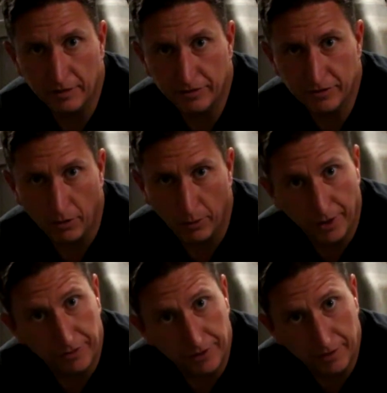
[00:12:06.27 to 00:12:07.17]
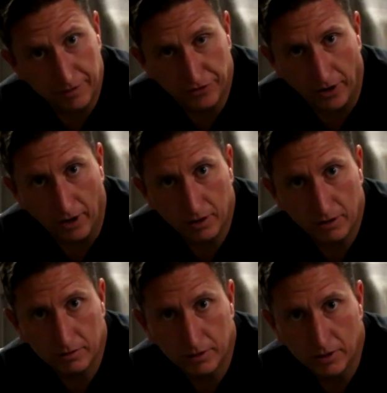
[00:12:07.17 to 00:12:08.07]
is going underneath the truck,
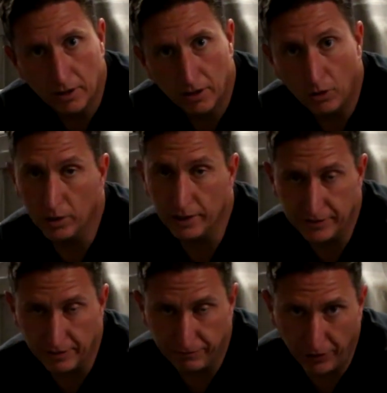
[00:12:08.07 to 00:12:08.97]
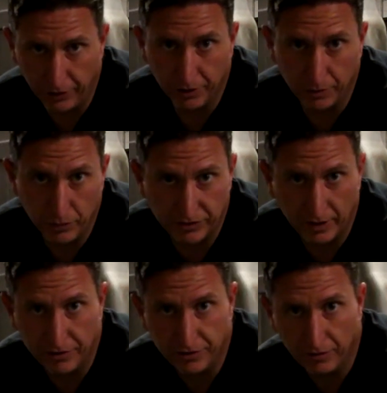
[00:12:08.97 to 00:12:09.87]
or at least a very good
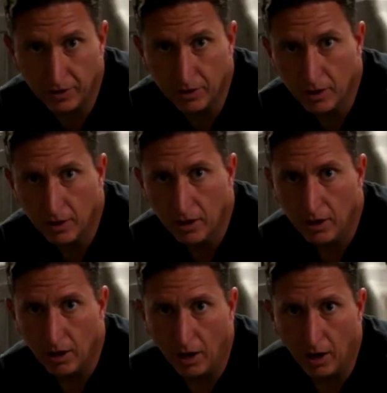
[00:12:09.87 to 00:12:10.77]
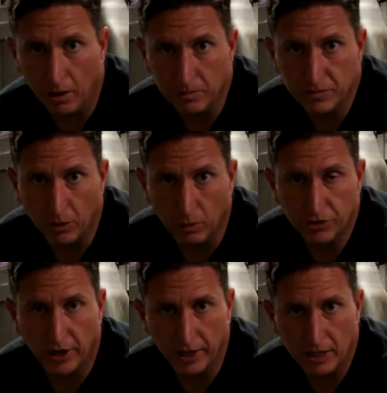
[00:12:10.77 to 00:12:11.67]
percentage of it. So we'll
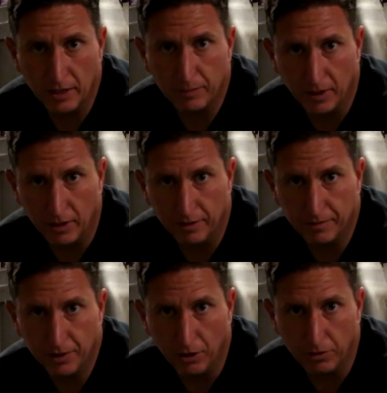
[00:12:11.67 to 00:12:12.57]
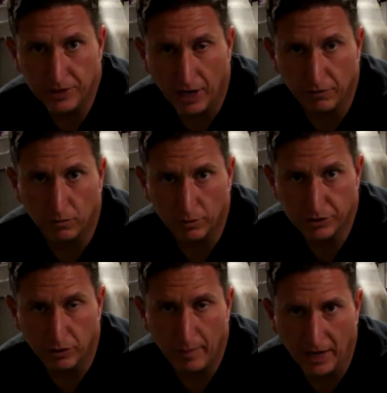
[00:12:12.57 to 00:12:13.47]
try to keep the
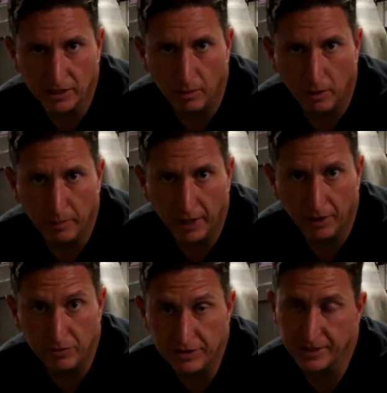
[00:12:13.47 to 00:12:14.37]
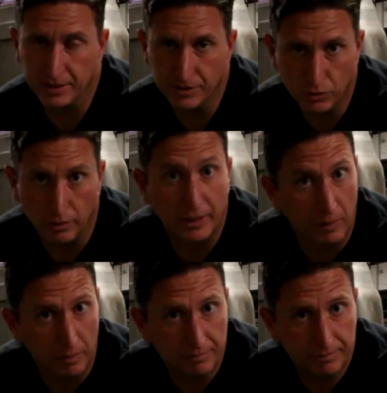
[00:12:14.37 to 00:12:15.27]
downforce to a maximum and resistance to a
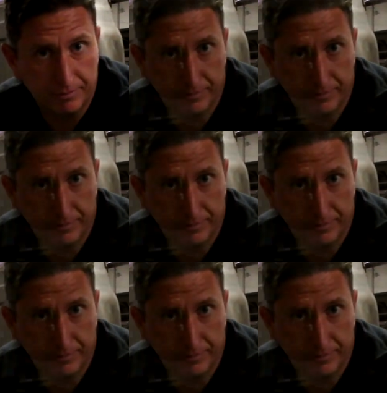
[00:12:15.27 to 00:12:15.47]
minimum.